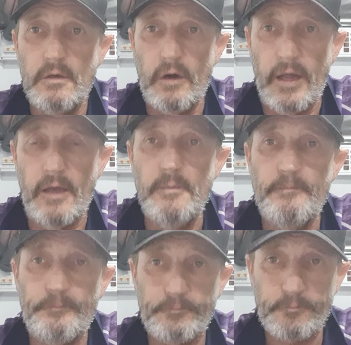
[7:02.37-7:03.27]
alright,
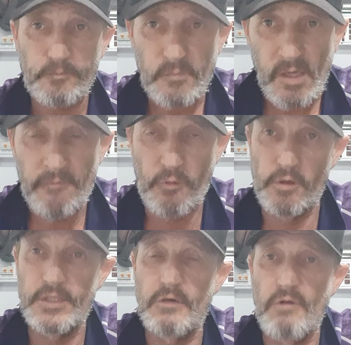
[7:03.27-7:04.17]

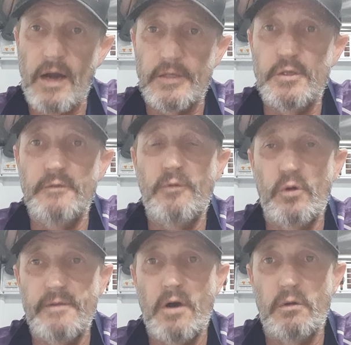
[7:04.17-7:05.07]
for us to run a
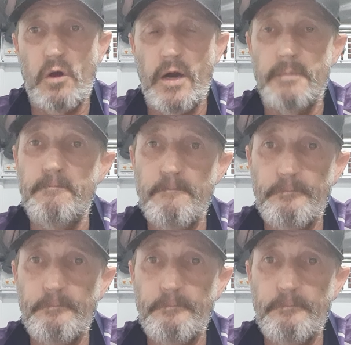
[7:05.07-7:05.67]
240 volt item.